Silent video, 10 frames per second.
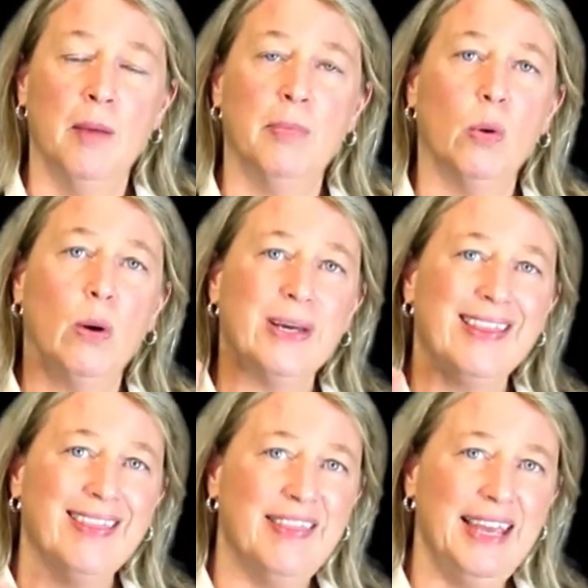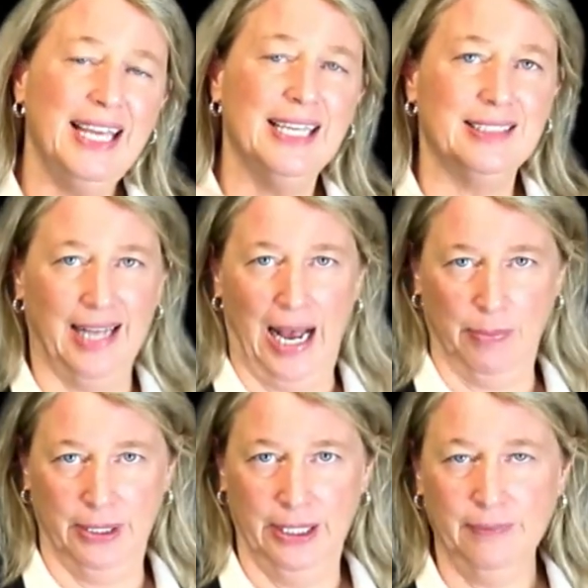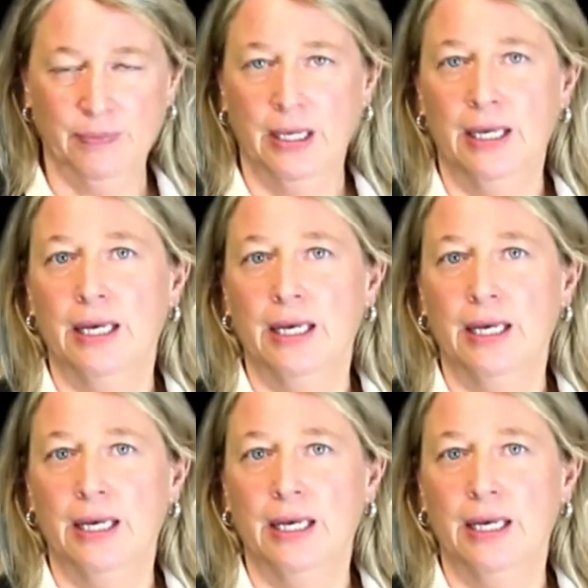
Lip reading: but what we think is happening